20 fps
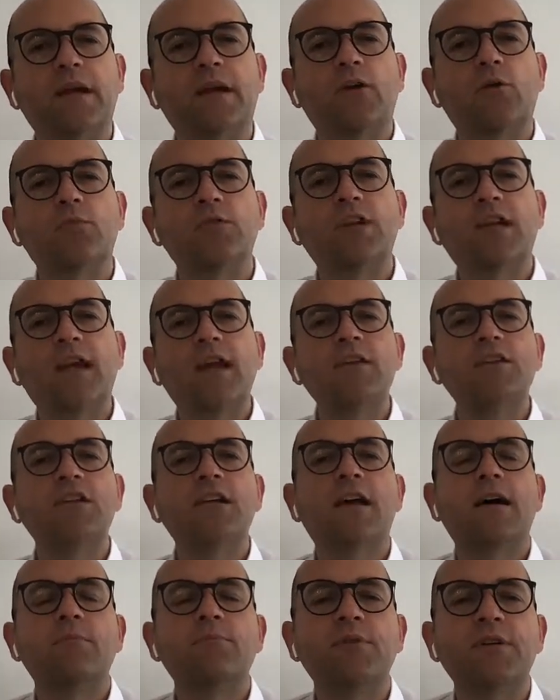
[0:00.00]
a communication
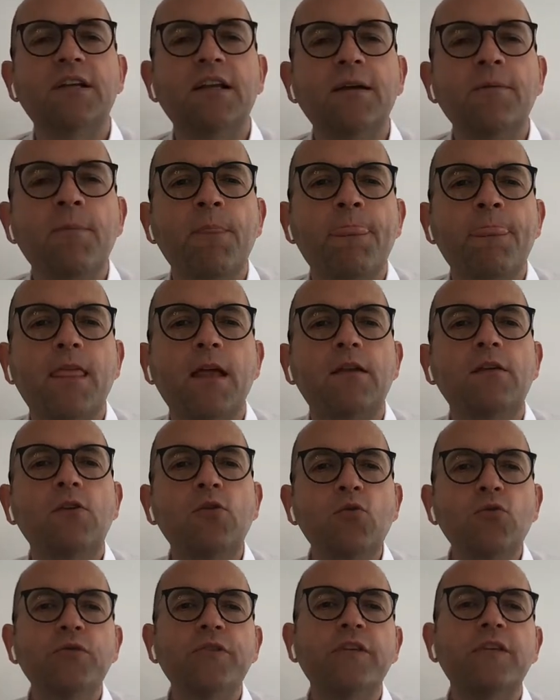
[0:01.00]
company that
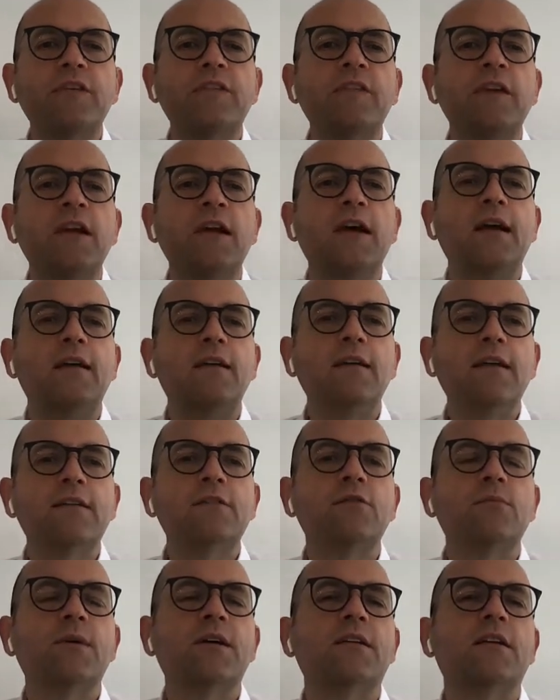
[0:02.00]
uses
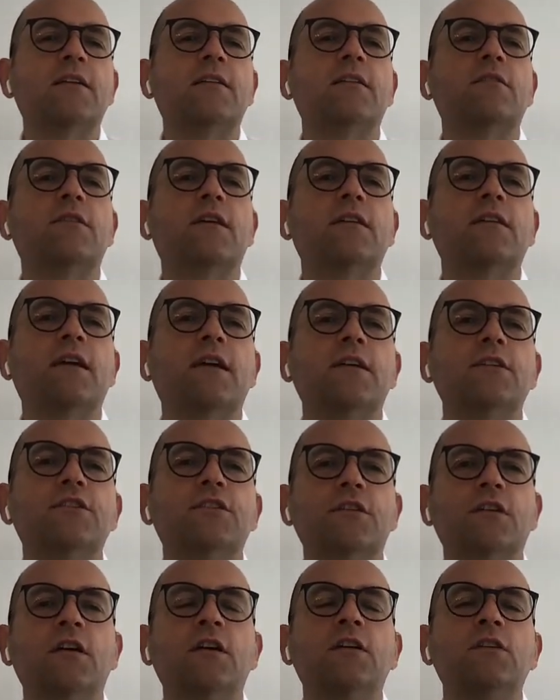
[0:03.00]
electromagnetic
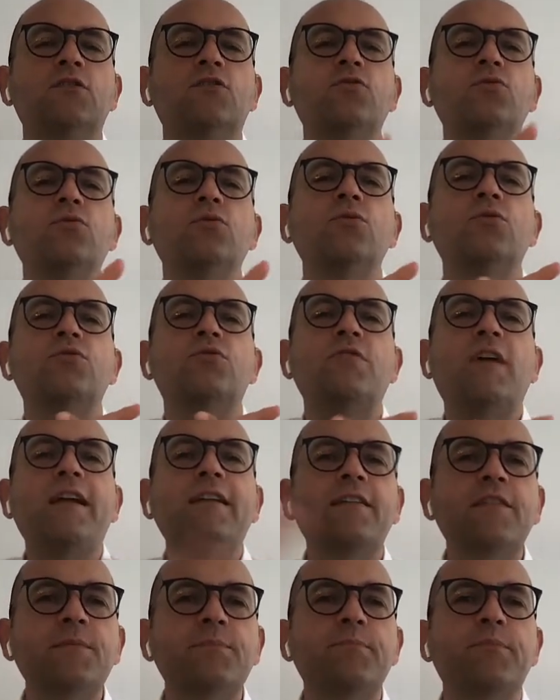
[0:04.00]
radiation to
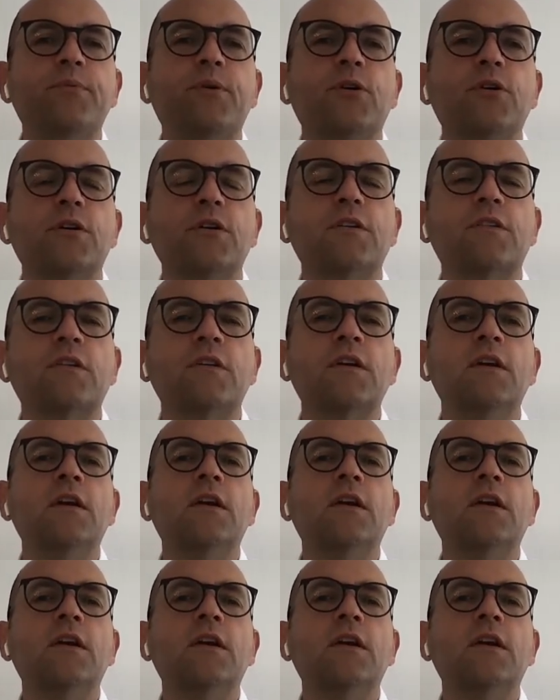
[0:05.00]
transport